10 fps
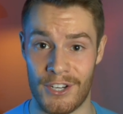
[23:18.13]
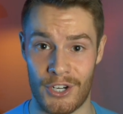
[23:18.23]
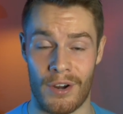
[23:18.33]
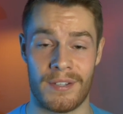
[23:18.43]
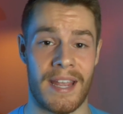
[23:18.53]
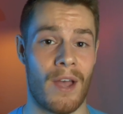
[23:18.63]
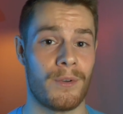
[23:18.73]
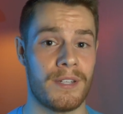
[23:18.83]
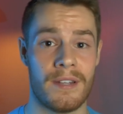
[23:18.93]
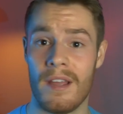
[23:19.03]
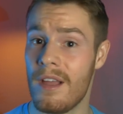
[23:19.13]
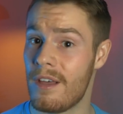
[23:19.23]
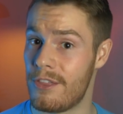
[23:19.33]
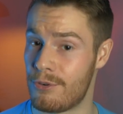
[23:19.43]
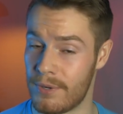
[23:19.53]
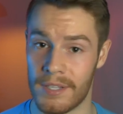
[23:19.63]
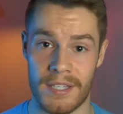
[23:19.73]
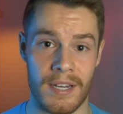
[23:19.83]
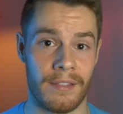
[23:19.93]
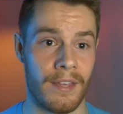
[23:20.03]
Charles County the real
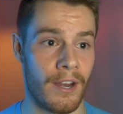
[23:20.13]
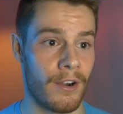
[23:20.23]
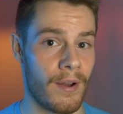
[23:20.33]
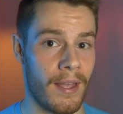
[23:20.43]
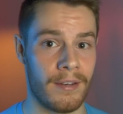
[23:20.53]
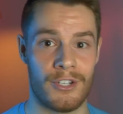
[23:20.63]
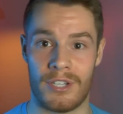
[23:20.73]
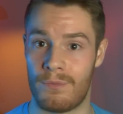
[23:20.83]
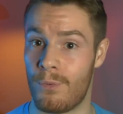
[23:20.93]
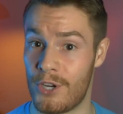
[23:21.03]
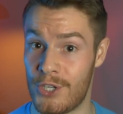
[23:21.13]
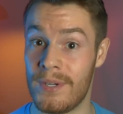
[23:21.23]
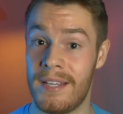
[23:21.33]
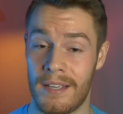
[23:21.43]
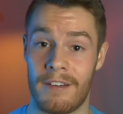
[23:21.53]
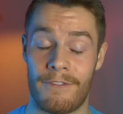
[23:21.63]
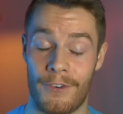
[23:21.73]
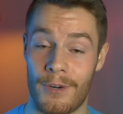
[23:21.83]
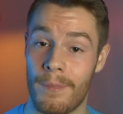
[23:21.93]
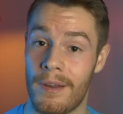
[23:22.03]
estate there and just what you get for
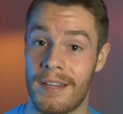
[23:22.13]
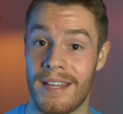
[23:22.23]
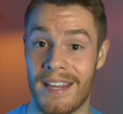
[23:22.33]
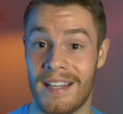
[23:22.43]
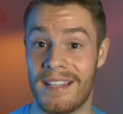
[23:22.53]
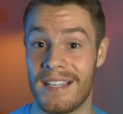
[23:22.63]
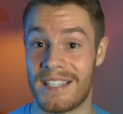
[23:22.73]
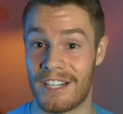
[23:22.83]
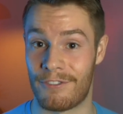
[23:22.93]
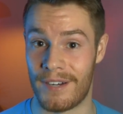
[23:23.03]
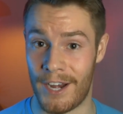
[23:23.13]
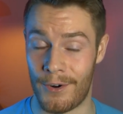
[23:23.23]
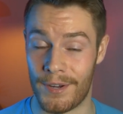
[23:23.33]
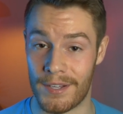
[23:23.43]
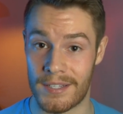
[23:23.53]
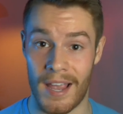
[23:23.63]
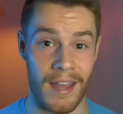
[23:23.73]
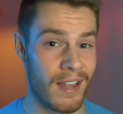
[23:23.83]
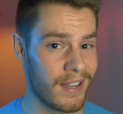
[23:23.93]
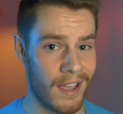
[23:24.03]
your money in these different areas.
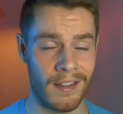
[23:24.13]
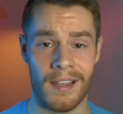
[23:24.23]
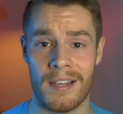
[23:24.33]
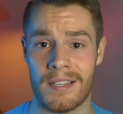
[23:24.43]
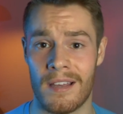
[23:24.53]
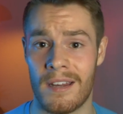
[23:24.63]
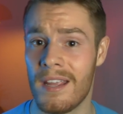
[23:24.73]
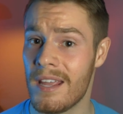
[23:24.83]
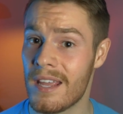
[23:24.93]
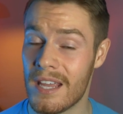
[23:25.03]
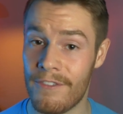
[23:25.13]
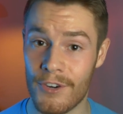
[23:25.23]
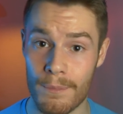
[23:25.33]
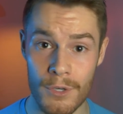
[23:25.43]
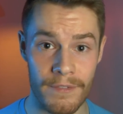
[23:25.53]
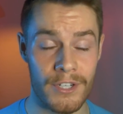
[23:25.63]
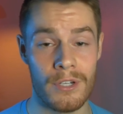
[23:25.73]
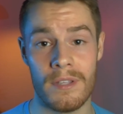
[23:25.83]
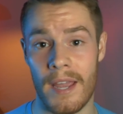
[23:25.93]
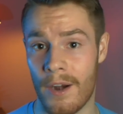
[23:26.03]
And again, like I said, if you're moving
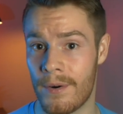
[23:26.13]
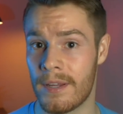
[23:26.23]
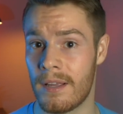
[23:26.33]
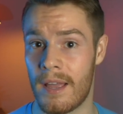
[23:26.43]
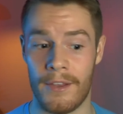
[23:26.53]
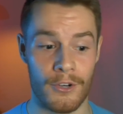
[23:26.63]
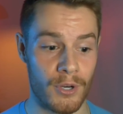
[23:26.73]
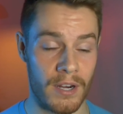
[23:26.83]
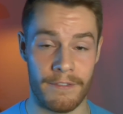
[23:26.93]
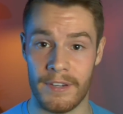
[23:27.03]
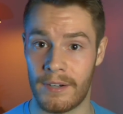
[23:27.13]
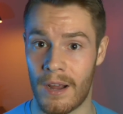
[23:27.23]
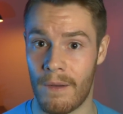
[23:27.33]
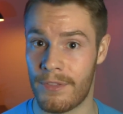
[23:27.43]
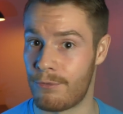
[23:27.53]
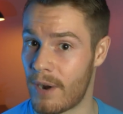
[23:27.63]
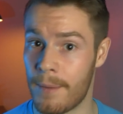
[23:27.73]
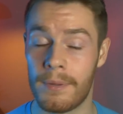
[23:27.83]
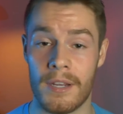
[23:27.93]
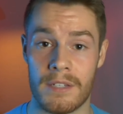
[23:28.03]
to the area and you're trying to figure out the
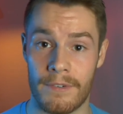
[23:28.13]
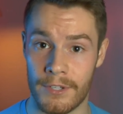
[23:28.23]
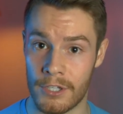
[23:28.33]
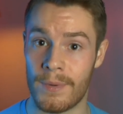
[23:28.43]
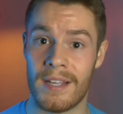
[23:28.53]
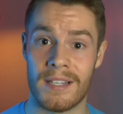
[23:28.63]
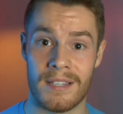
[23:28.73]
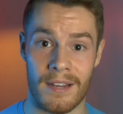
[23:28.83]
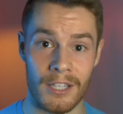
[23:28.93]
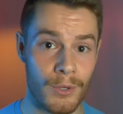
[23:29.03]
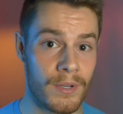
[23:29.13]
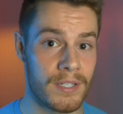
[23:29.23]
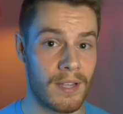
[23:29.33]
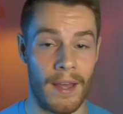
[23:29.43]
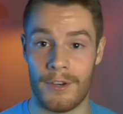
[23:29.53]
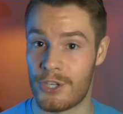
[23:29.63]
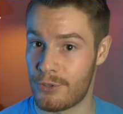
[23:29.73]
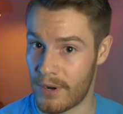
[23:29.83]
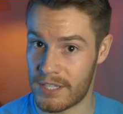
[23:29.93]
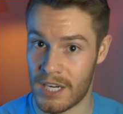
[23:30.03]
right place for you in St. Louis and you're
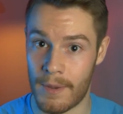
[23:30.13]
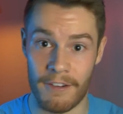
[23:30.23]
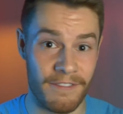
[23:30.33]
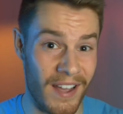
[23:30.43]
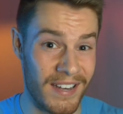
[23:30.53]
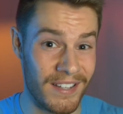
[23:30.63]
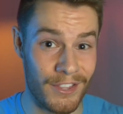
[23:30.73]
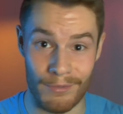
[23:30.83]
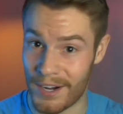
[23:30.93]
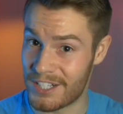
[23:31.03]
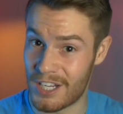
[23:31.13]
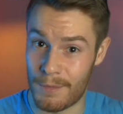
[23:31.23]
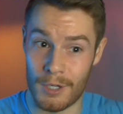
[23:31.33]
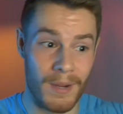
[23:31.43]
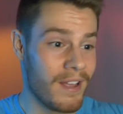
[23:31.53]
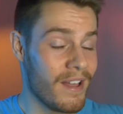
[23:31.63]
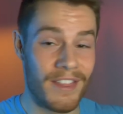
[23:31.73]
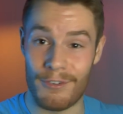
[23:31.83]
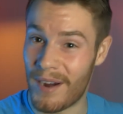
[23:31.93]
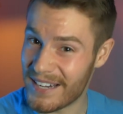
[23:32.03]
stressing about finding the right suburb,
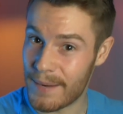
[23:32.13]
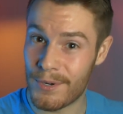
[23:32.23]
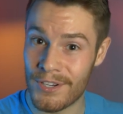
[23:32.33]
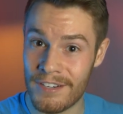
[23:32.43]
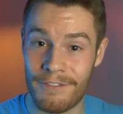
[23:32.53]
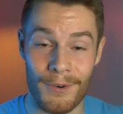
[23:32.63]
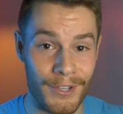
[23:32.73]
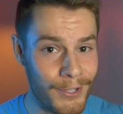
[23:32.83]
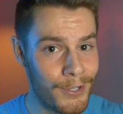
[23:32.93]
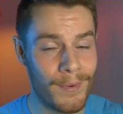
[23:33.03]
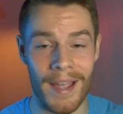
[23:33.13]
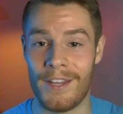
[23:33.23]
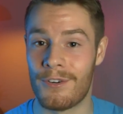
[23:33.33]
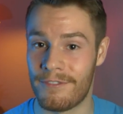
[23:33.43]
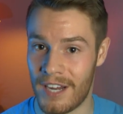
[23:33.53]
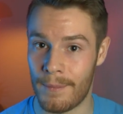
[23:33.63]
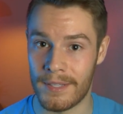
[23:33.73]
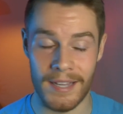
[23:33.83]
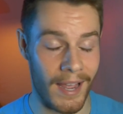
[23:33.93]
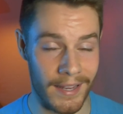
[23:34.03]
the right neighborhood for you and your
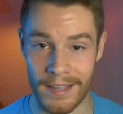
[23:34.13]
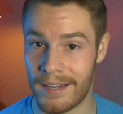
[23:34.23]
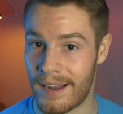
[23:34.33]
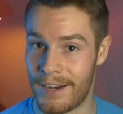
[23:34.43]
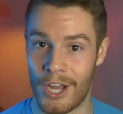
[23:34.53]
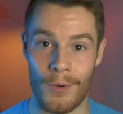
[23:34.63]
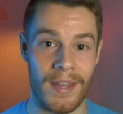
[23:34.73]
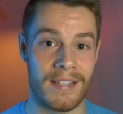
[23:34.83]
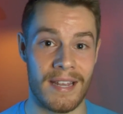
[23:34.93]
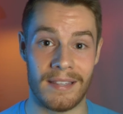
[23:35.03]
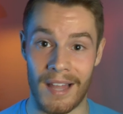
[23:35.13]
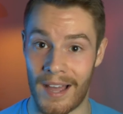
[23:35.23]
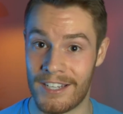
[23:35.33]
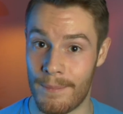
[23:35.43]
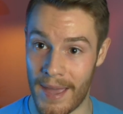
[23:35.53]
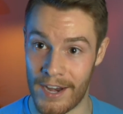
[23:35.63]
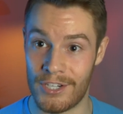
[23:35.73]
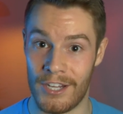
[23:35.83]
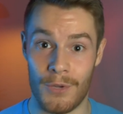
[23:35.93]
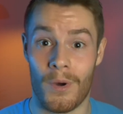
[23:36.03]
family, I get it. I know it is a lot to manage
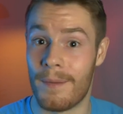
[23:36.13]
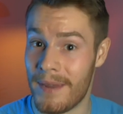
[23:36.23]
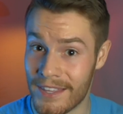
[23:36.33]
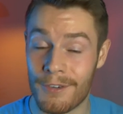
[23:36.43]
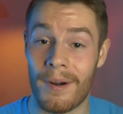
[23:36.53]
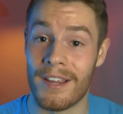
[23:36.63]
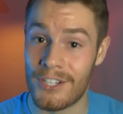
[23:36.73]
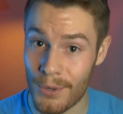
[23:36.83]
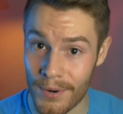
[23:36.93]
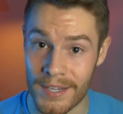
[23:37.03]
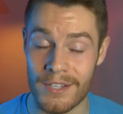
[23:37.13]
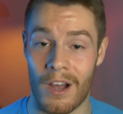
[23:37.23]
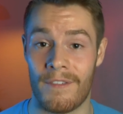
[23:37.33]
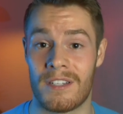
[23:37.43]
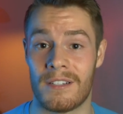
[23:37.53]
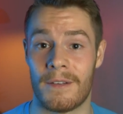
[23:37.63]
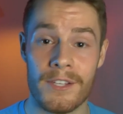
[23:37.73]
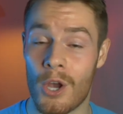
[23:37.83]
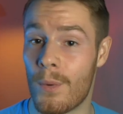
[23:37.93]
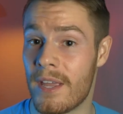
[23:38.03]
and you wanna make the right choice, obviously.
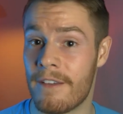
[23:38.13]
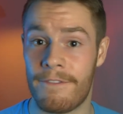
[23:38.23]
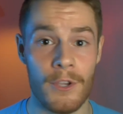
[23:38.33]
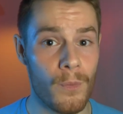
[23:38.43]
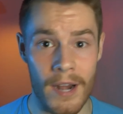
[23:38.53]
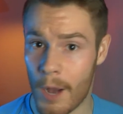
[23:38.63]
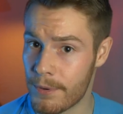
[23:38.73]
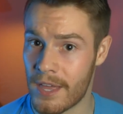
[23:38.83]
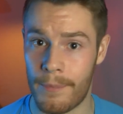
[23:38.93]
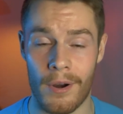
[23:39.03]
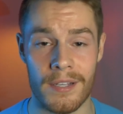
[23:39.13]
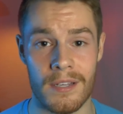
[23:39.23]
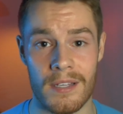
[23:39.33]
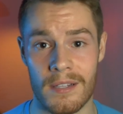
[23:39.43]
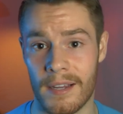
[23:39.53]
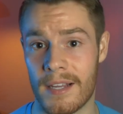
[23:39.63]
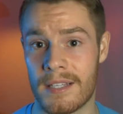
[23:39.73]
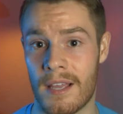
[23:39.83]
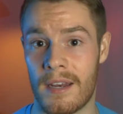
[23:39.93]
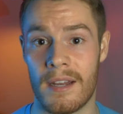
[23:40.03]
So if you want help with that process, like I
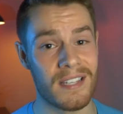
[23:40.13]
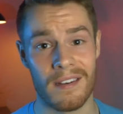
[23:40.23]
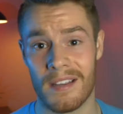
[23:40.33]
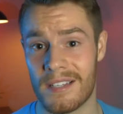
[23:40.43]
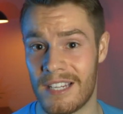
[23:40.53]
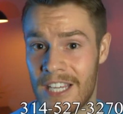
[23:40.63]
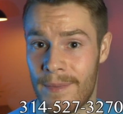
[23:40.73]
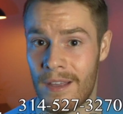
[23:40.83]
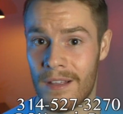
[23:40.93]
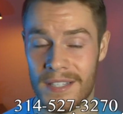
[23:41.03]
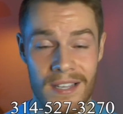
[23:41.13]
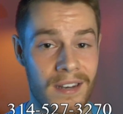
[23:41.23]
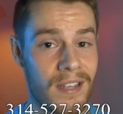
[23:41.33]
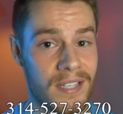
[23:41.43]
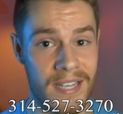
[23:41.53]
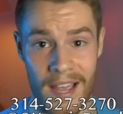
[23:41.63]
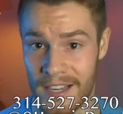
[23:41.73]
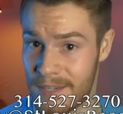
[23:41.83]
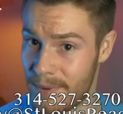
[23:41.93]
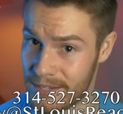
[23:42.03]
said, send us an email, send us a
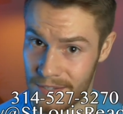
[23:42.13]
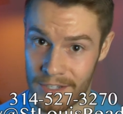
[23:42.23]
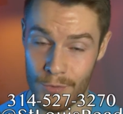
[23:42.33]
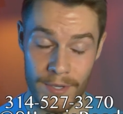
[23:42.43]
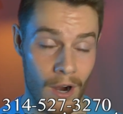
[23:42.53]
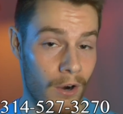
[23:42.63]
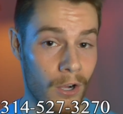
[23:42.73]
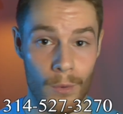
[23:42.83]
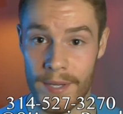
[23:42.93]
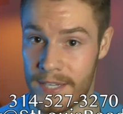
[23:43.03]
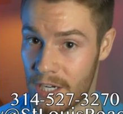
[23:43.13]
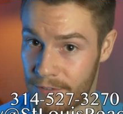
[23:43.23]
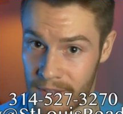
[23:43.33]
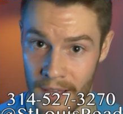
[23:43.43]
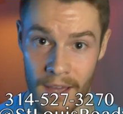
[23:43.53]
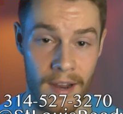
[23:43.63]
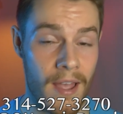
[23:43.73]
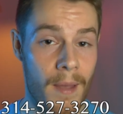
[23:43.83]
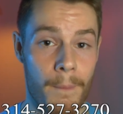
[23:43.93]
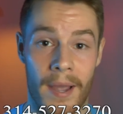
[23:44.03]
text message. We are always here for that.
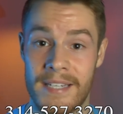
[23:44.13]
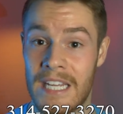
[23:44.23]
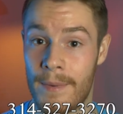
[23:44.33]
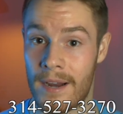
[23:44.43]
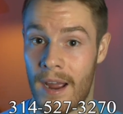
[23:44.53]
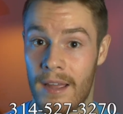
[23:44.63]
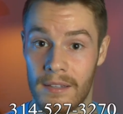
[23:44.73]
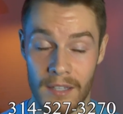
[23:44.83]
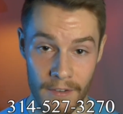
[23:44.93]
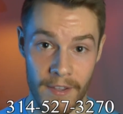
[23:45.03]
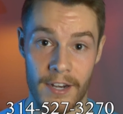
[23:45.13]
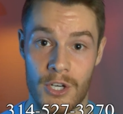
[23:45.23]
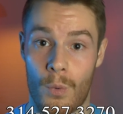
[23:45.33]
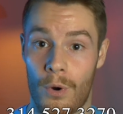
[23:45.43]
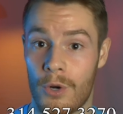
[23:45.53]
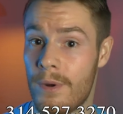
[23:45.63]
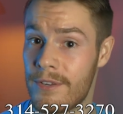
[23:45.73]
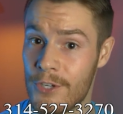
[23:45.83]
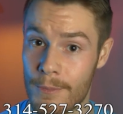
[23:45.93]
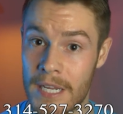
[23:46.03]
My team and I love getting to work
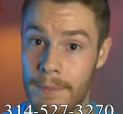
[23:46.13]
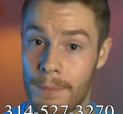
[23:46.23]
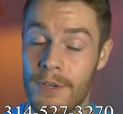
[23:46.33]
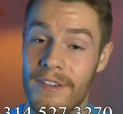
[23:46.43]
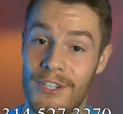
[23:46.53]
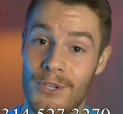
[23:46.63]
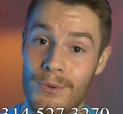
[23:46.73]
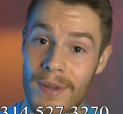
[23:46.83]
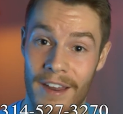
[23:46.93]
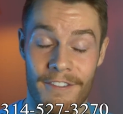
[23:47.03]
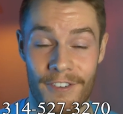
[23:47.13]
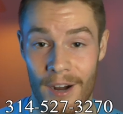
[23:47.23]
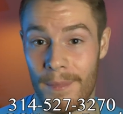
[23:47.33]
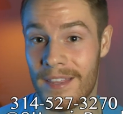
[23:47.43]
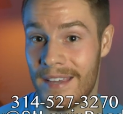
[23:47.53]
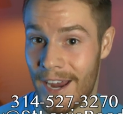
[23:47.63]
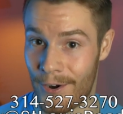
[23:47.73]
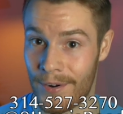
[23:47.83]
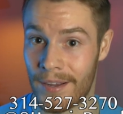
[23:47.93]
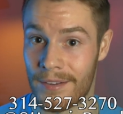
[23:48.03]
with new people moving to and from the
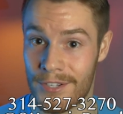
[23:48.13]
area.